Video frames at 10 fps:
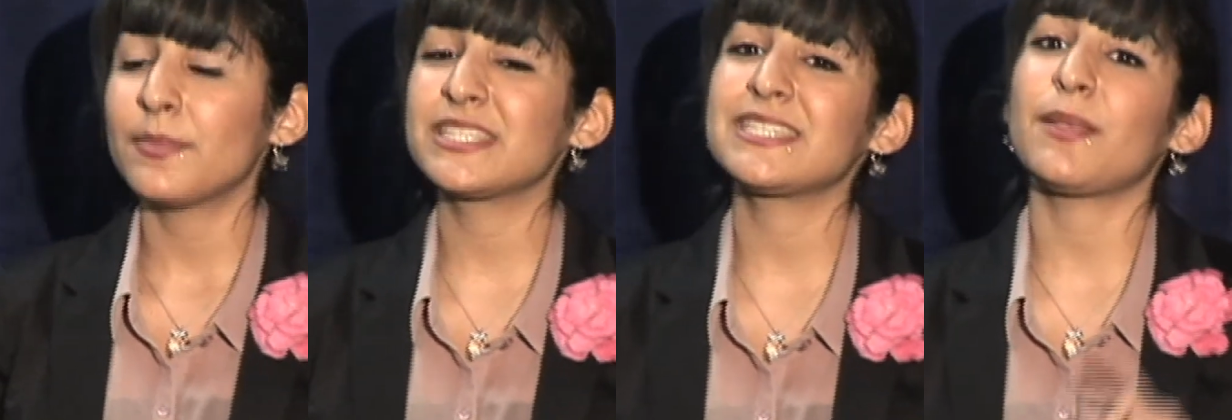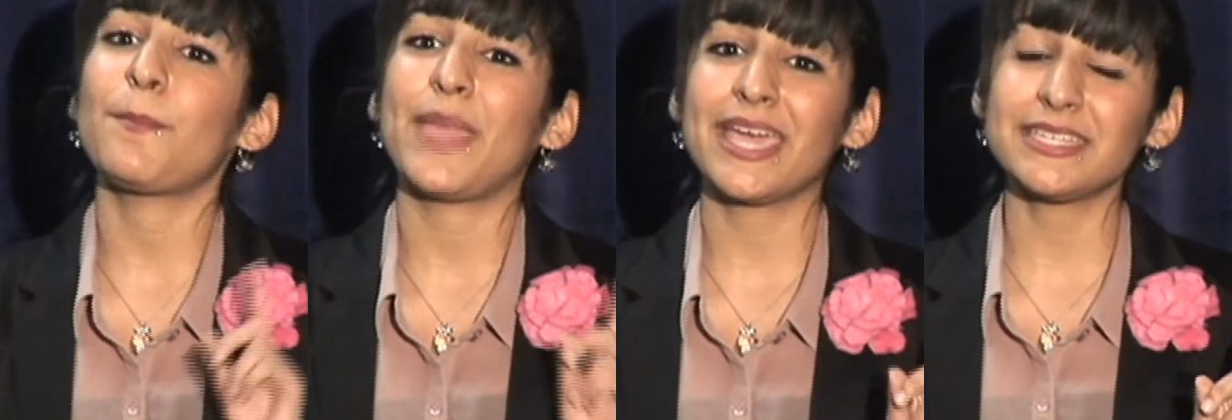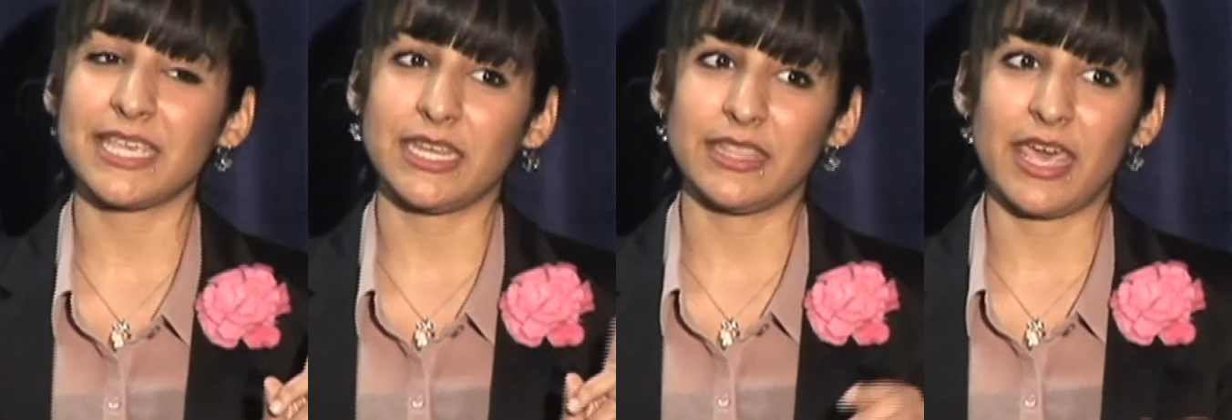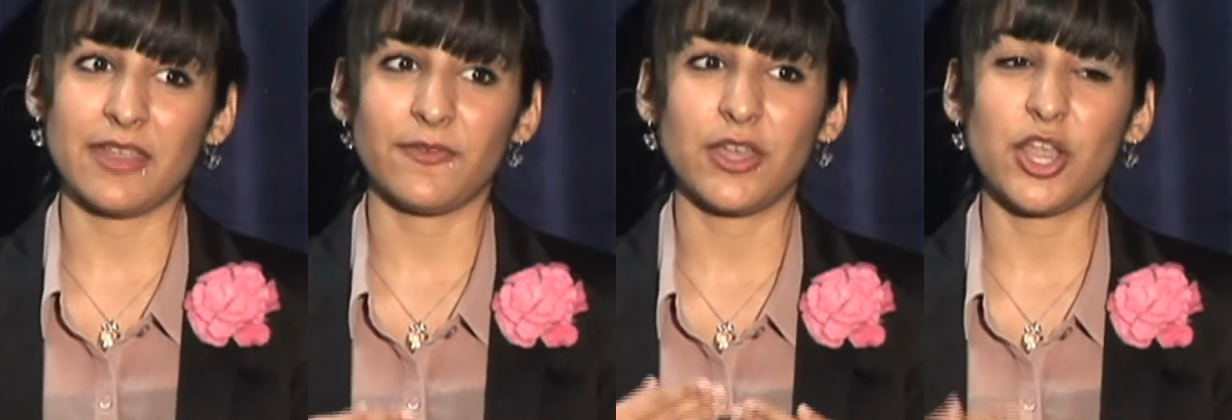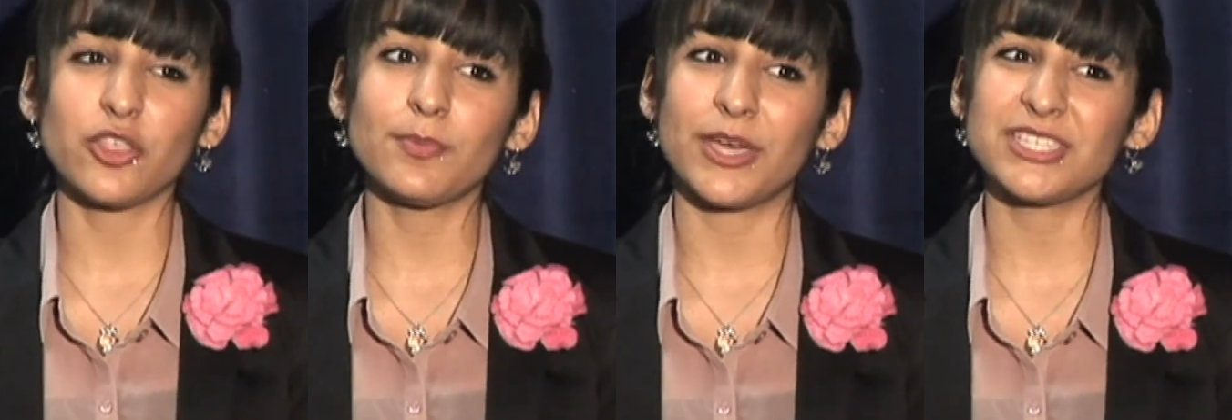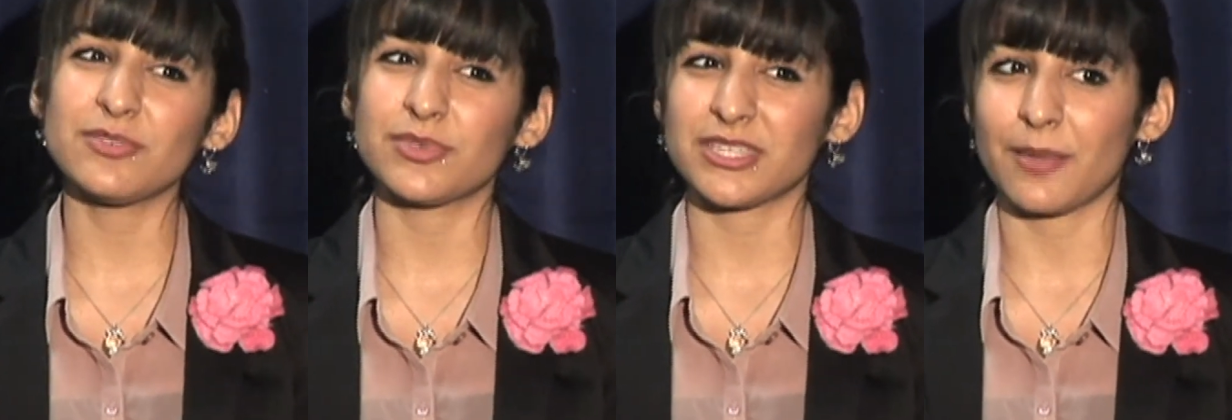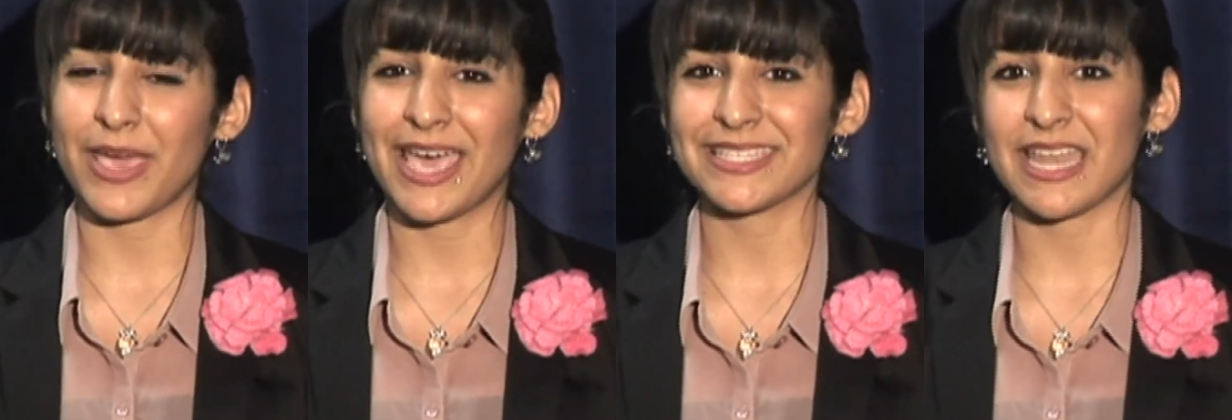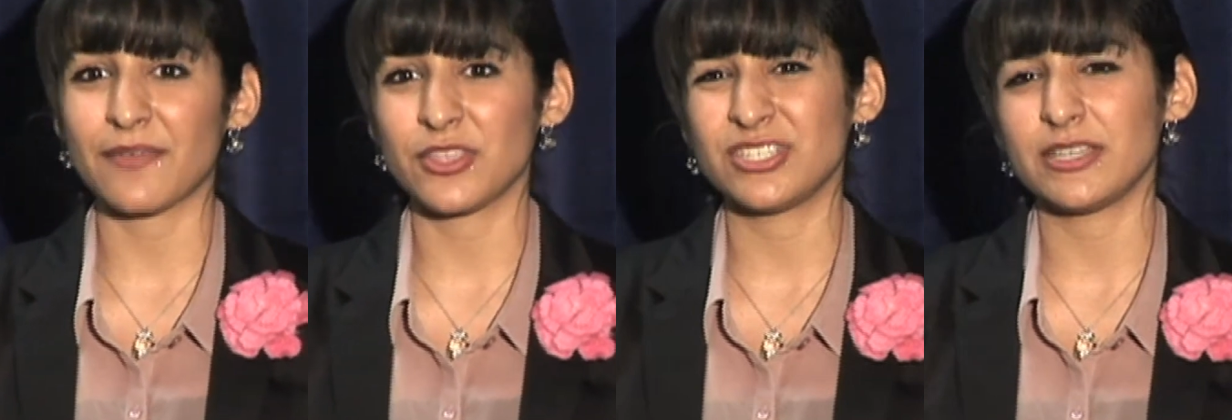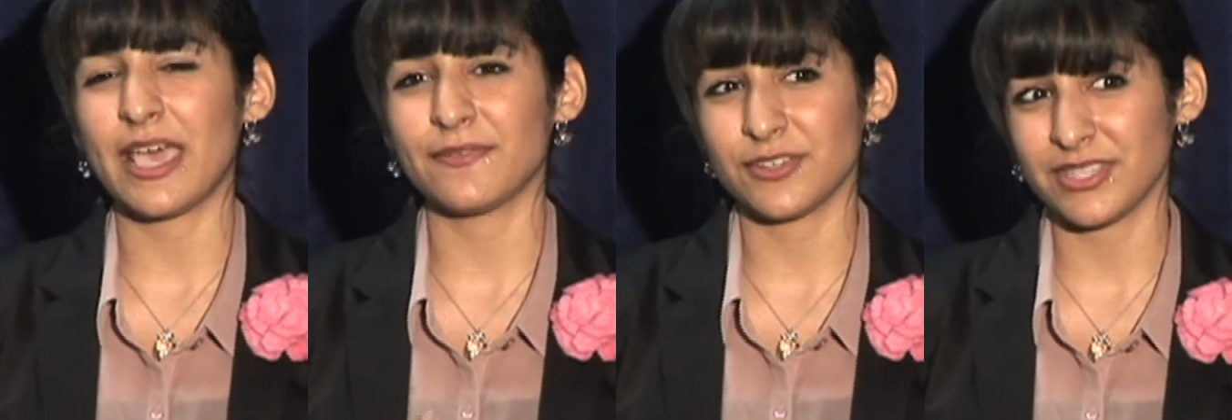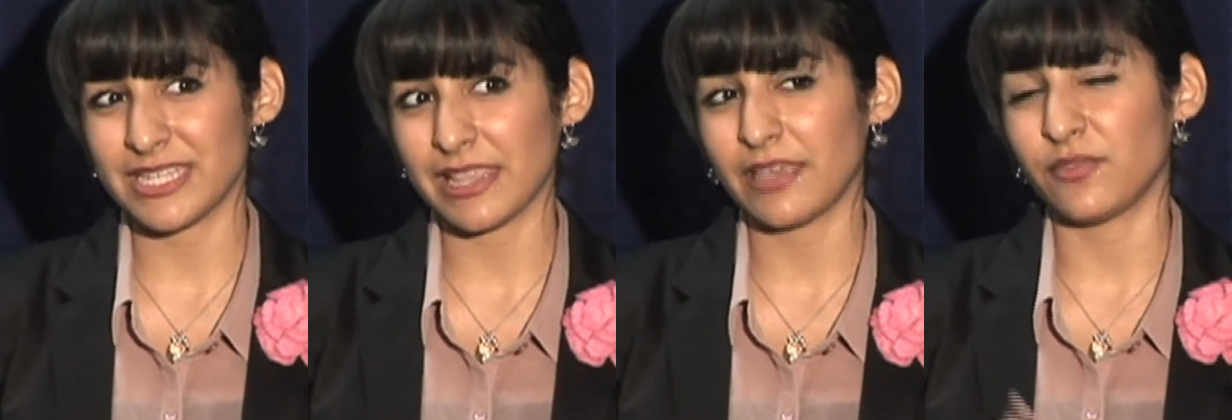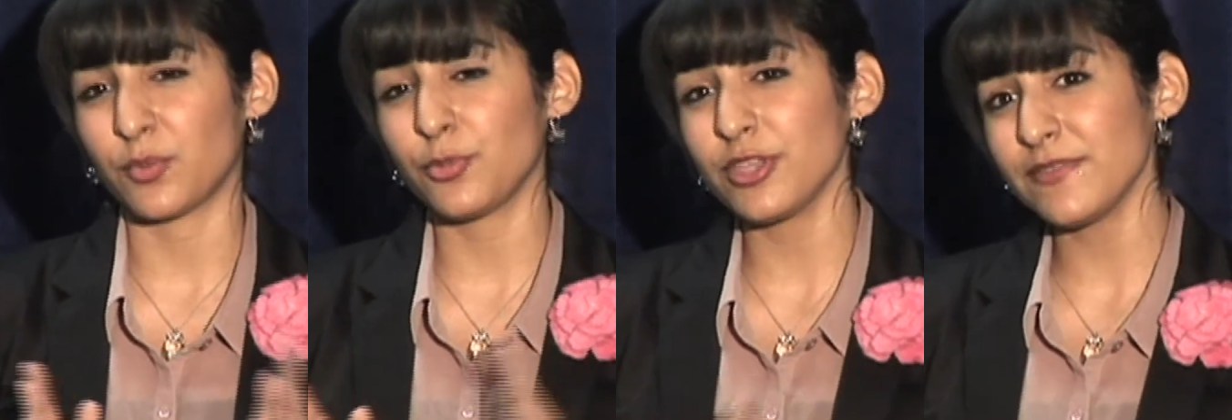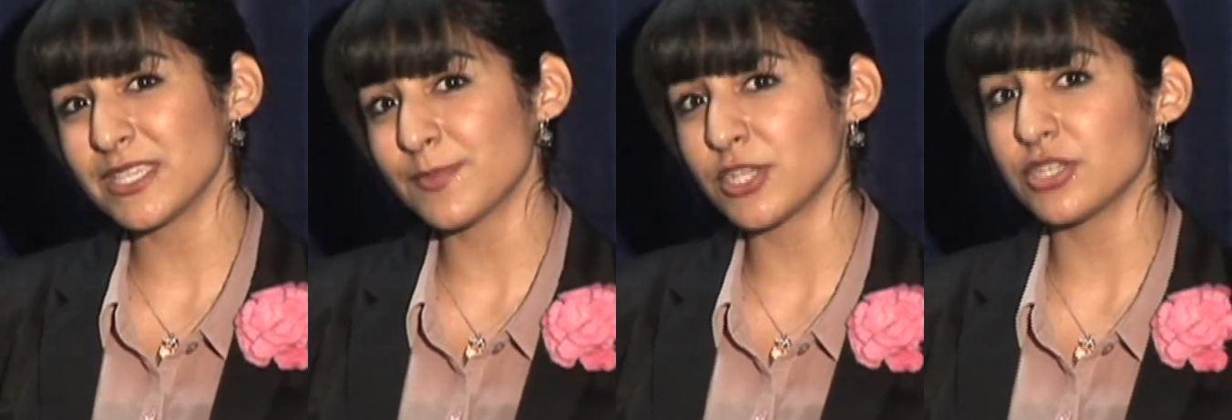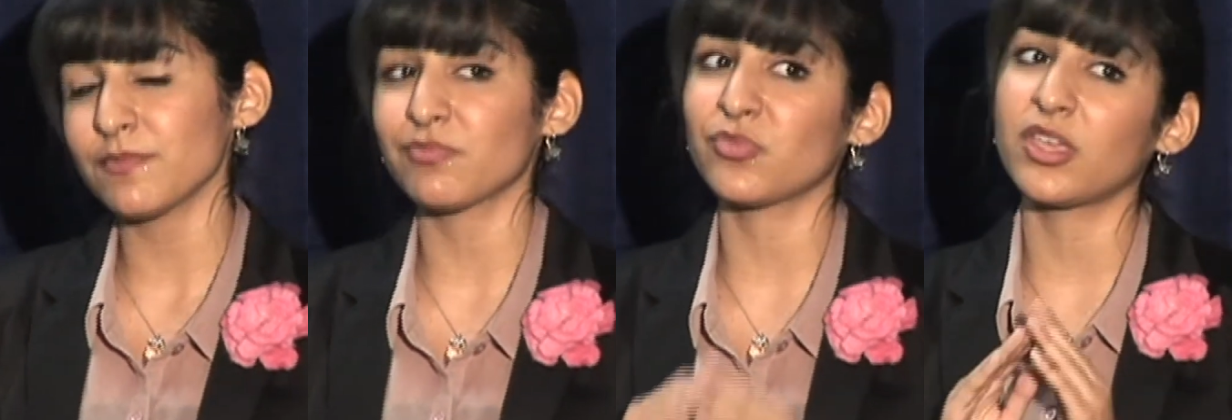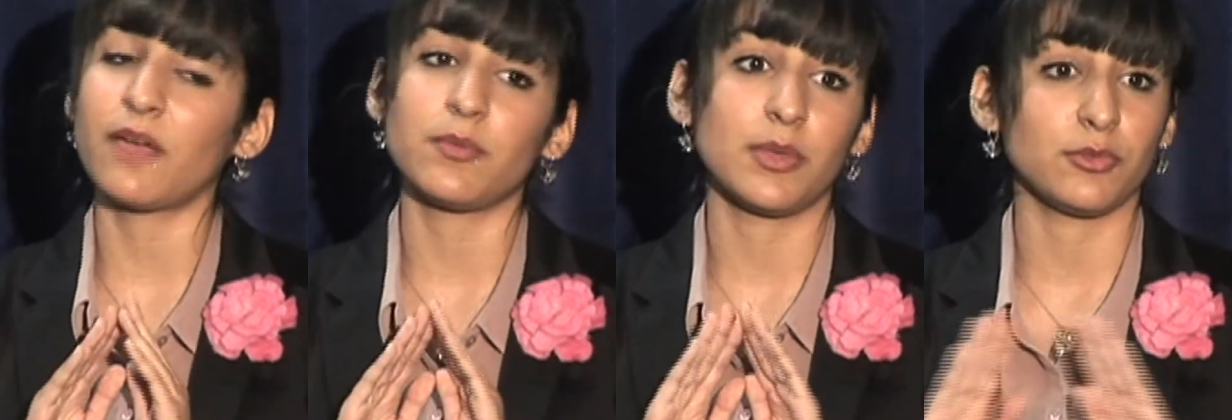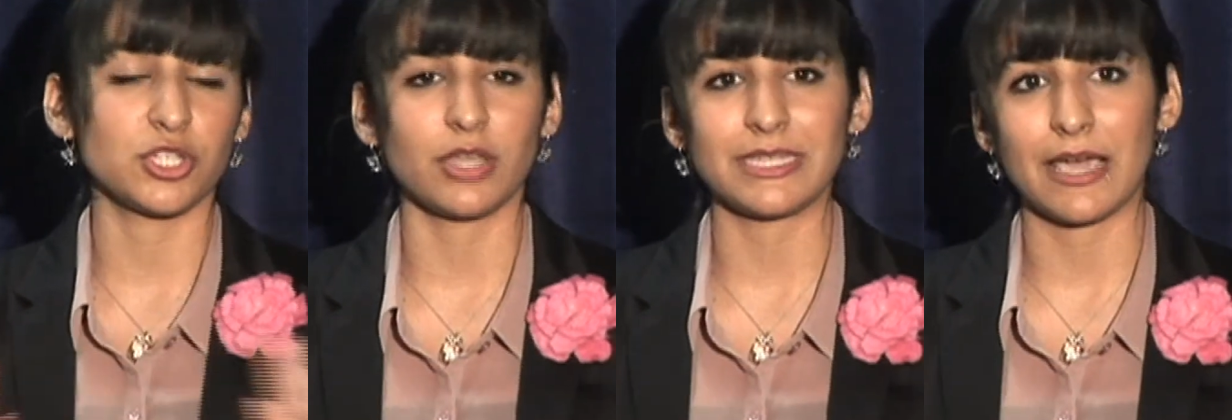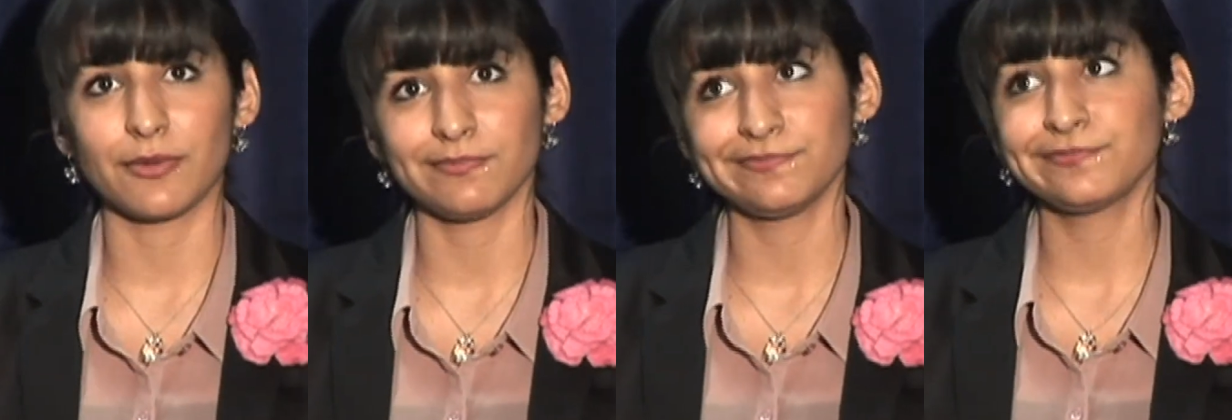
but still mandated that if another budget was not passed after the deadline of the previous budget, the government would shut down.